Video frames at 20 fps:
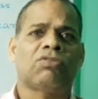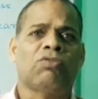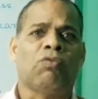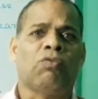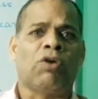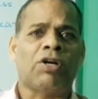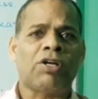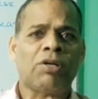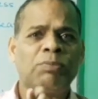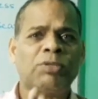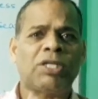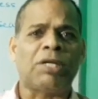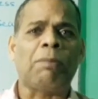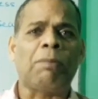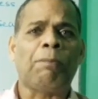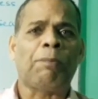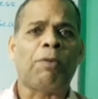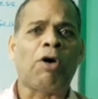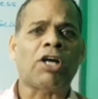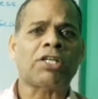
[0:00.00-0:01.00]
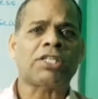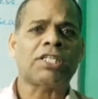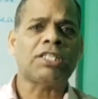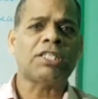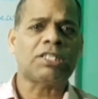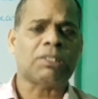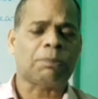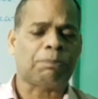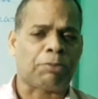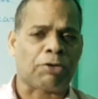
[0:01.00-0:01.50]
One of the
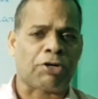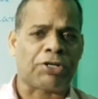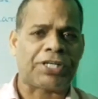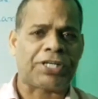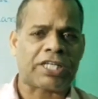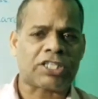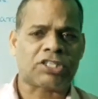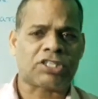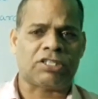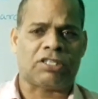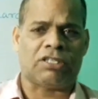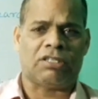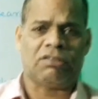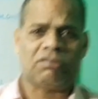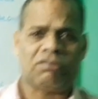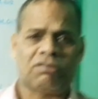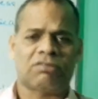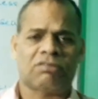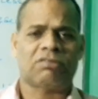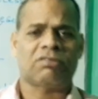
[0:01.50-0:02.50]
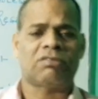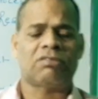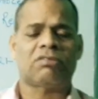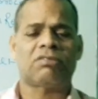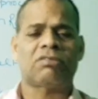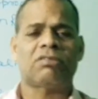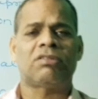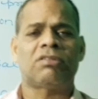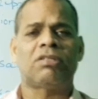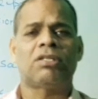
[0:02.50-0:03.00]
important product
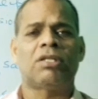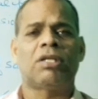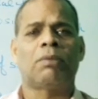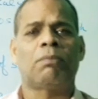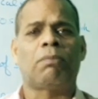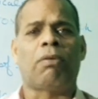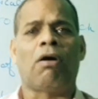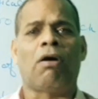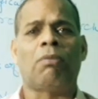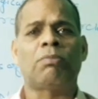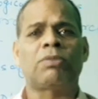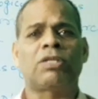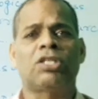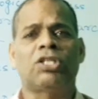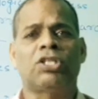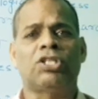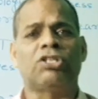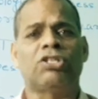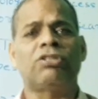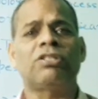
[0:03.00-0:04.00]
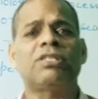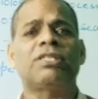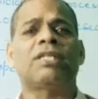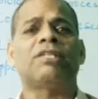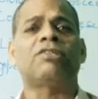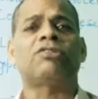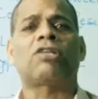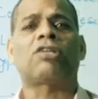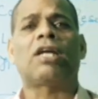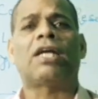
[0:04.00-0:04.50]
found during the
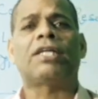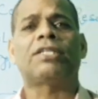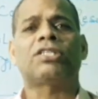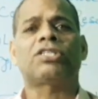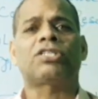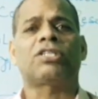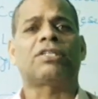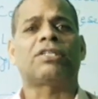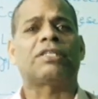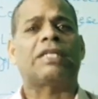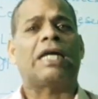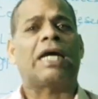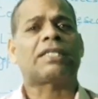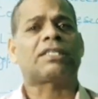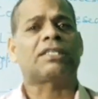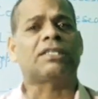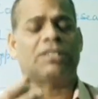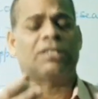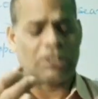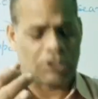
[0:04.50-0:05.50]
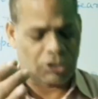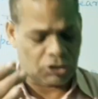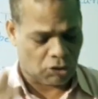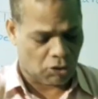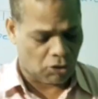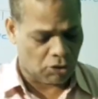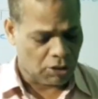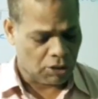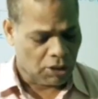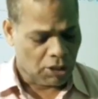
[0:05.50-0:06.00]
neutralization reaction is a
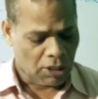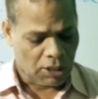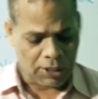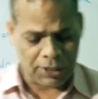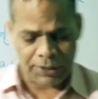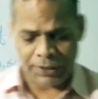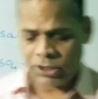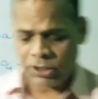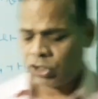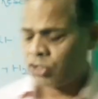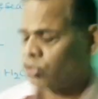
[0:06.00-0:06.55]
salt. Let us